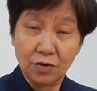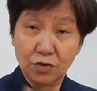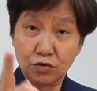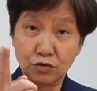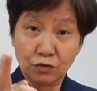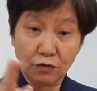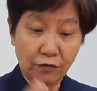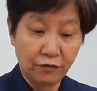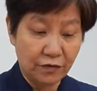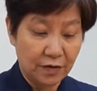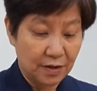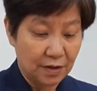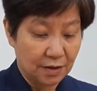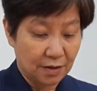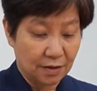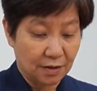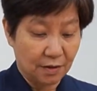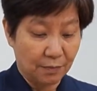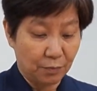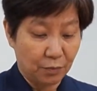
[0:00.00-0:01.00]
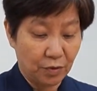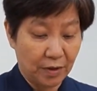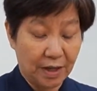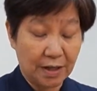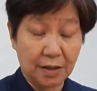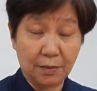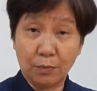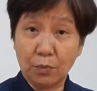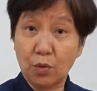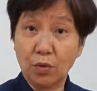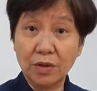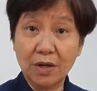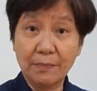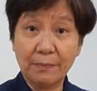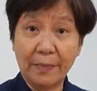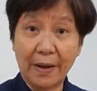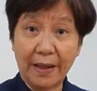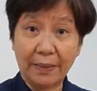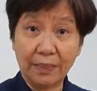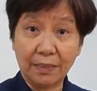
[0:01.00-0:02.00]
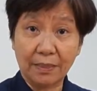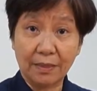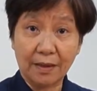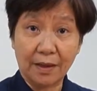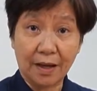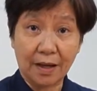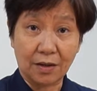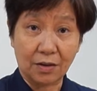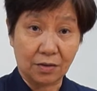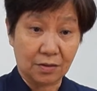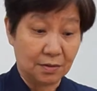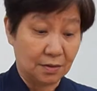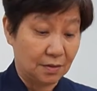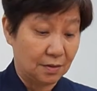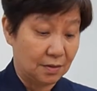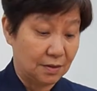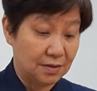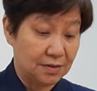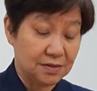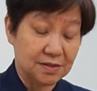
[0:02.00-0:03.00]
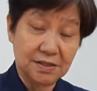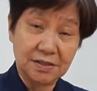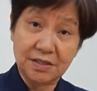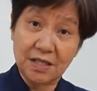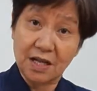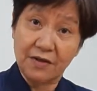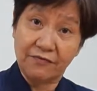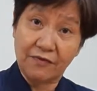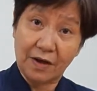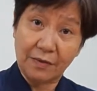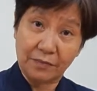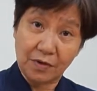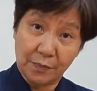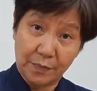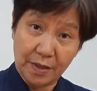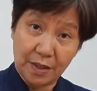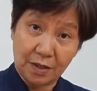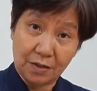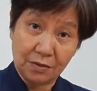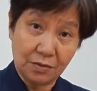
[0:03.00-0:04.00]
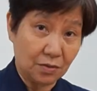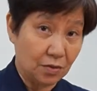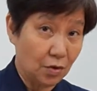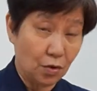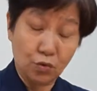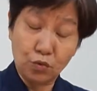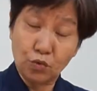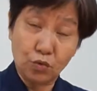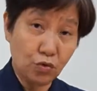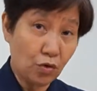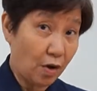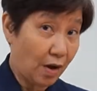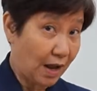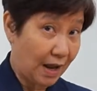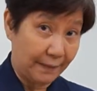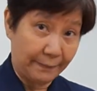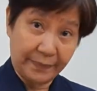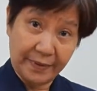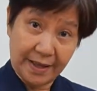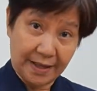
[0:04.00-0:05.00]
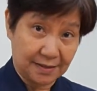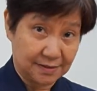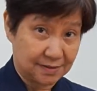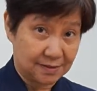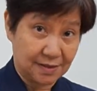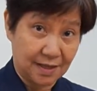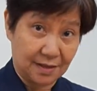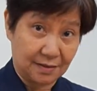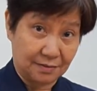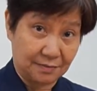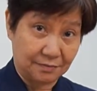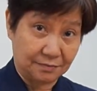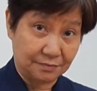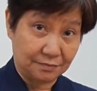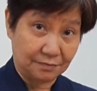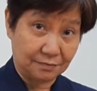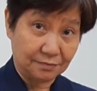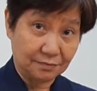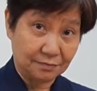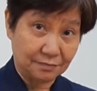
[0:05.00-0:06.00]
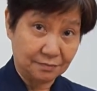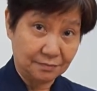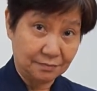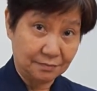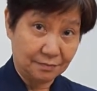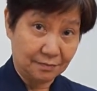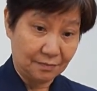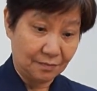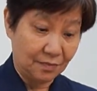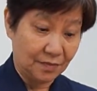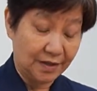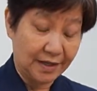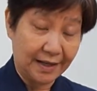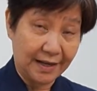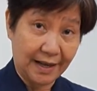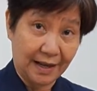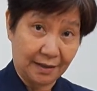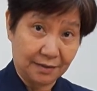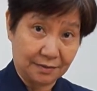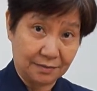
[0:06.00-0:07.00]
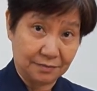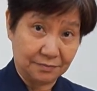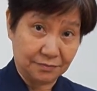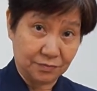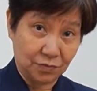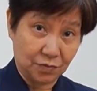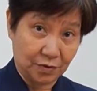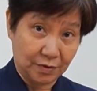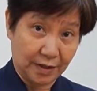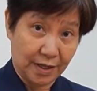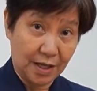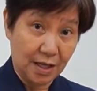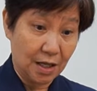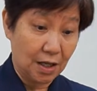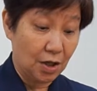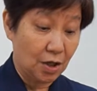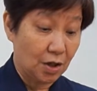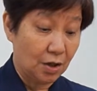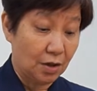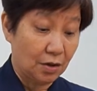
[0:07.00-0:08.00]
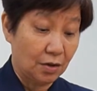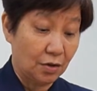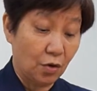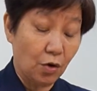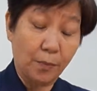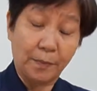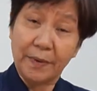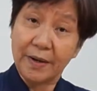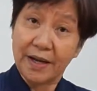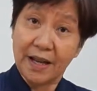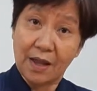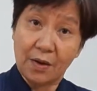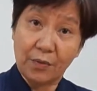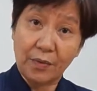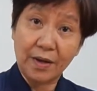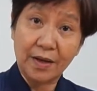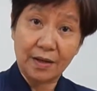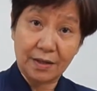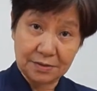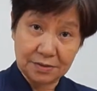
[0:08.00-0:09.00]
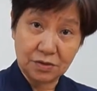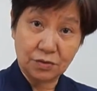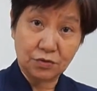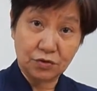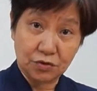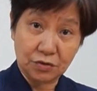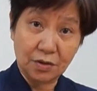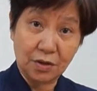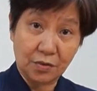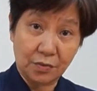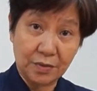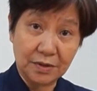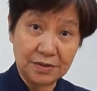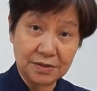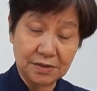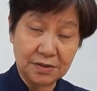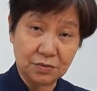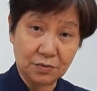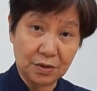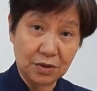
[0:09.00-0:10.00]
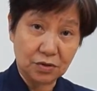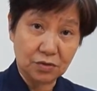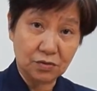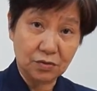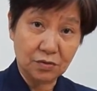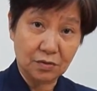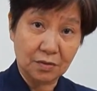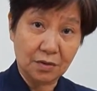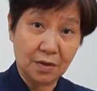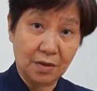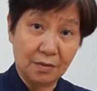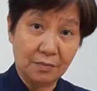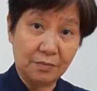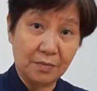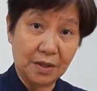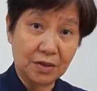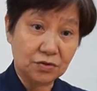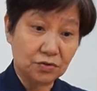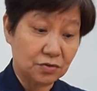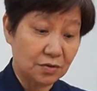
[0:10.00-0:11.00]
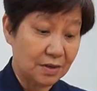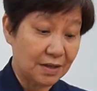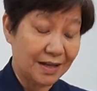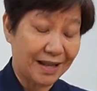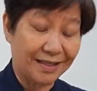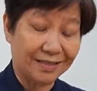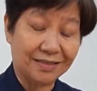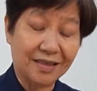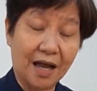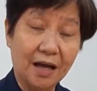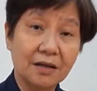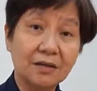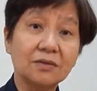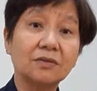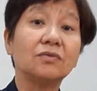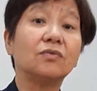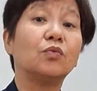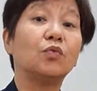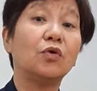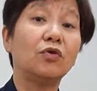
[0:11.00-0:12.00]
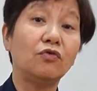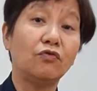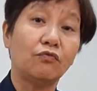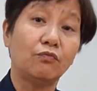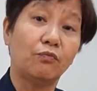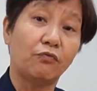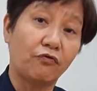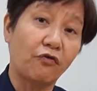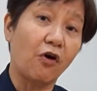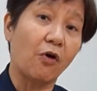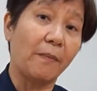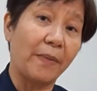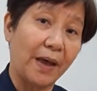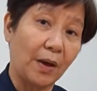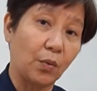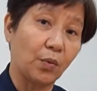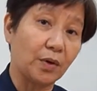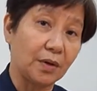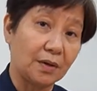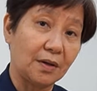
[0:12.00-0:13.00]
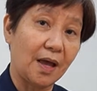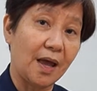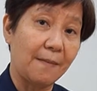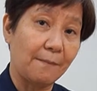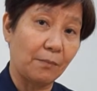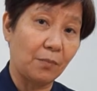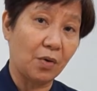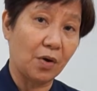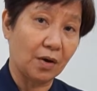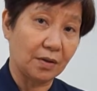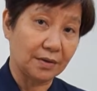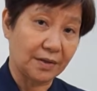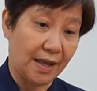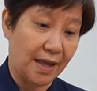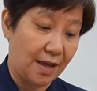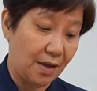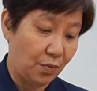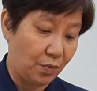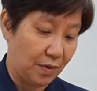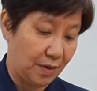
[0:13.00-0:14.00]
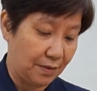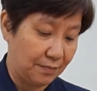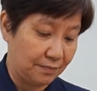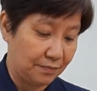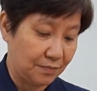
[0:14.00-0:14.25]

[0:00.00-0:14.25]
Two fingers, put at the bony part and just lift up a bit. Do not hyperextend the neck. Okay, open airway as usual. We just want to make sure that tongue won't fall backward and block the airway.